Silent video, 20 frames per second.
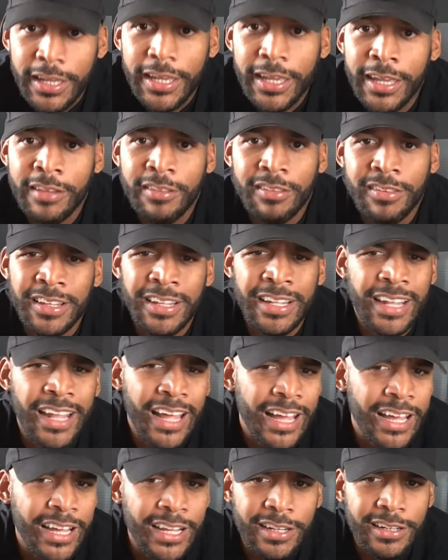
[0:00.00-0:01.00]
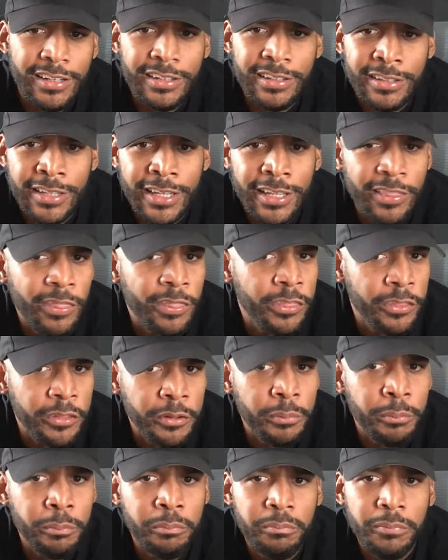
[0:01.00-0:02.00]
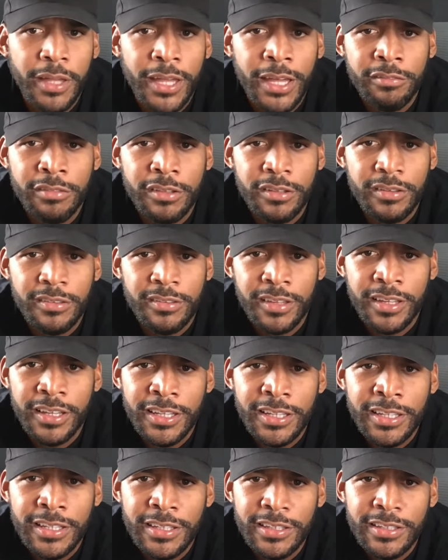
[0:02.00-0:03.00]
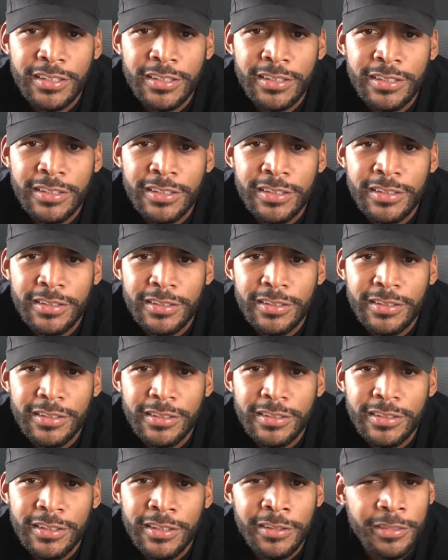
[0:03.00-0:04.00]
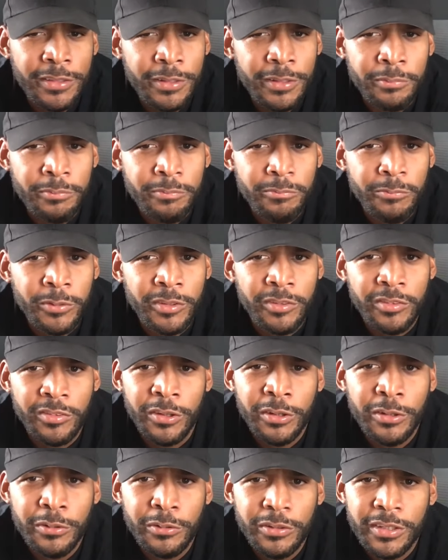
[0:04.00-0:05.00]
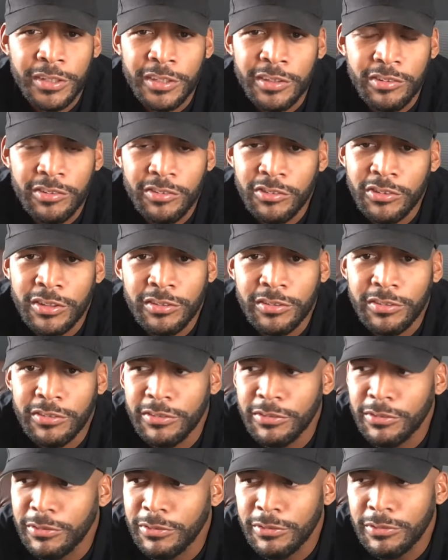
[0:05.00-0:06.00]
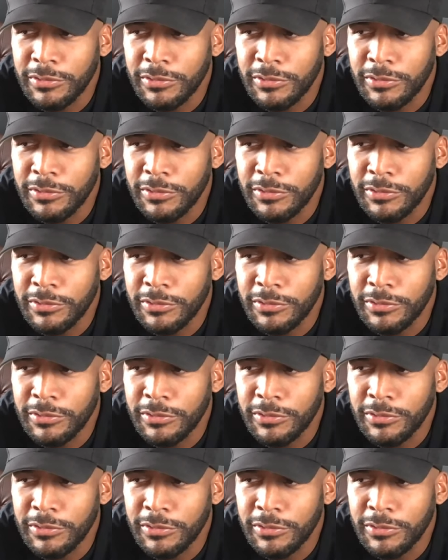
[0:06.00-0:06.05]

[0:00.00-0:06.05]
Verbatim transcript: And to not let them have a say in the result is just